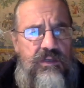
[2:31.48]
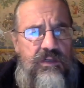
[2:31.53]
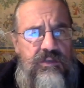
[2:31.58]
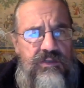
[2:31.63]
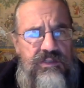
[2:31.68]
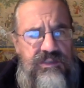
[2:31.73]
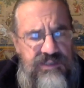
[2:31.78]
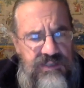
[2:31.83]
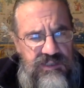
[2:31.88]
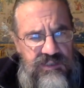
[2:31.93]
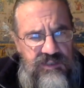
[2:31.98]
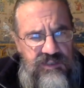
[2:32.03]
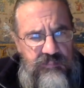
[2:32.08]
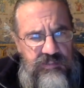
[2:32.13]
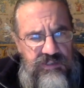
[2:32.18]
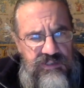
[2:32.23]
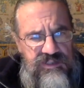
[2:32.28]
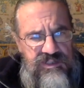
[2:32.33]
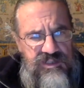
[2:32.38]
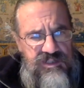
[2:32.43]
on a daily
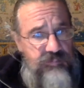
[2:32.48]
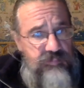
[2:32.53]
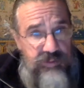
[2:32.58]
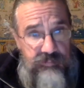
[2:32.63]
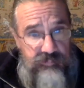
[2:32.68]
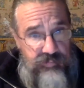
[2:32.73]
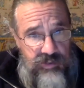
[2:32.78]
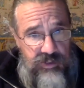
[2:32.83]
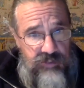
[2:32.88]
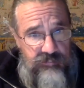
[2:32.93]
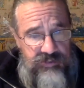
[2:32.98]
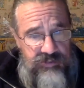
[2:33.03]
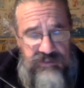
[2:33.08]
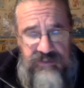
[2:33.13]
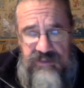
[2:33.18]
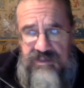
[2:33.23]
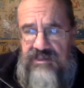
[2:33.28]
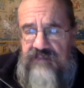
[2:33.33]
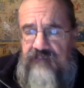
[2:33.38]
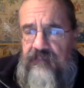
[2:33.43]
basis by
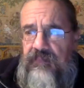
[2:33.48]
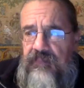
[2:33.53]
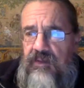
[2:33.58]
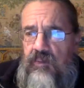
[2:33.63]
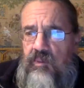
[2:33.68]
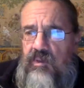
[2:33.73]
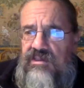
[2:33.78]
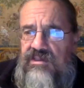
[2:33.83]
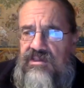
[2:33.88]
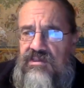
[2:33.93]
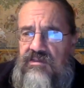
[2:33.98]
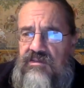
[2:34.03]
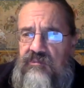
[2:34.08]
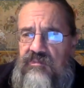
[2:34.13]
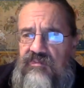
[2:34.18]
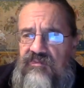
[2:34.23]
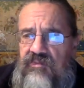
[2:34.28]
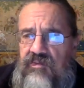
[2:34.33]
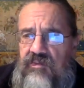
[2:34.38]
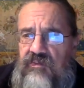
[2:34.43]
Brahmins, the ones that are
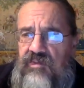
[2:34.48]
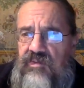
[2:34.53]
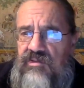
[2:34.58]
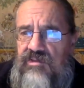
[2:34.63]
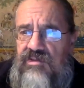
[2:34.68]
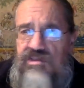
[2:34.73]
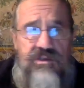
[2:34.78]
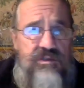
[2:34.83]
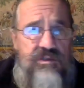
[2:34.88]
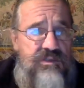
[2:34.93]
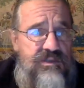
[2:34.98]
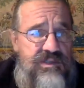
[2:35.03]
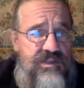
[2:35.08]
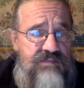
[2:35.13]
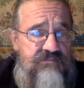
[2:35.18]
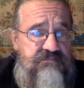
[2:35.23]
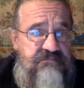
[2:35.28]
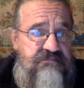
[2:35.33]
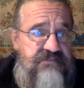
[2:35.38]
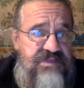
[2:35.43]
performed on certain
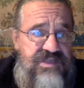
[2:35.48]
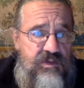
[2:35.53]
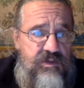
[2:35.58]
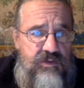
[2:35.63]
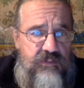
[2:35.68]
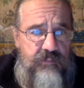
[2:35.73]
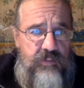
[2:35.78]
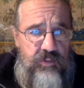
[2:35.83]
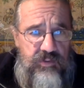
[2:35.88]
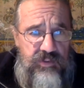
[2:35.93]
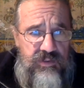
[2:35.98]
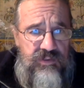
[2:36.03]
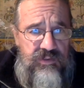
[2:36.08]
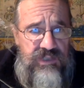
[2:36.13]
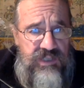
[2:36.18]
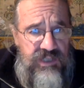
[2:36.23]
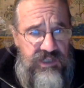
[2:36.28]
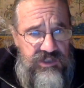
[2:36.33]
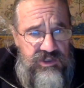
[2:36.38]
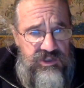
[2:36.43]
ceremonial
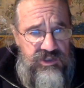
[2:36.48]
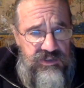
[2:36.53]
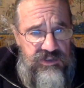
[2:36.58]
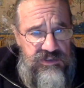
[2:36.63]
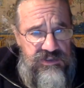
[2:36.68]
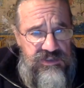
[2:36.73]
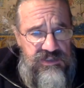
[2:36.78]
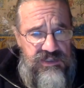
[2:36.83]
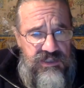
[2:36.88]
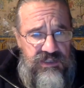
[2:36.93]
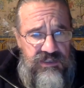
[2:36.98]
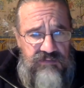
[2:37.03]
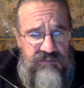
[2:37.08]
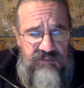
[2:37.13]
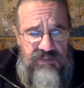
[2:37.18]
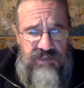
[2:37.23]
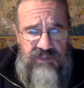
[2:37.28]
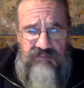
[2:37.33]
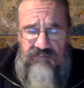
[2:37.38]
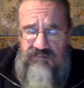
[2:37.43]
occasions like
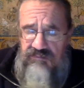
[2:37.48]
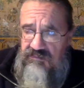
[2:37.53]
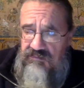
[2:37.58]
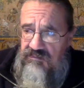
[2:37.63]
the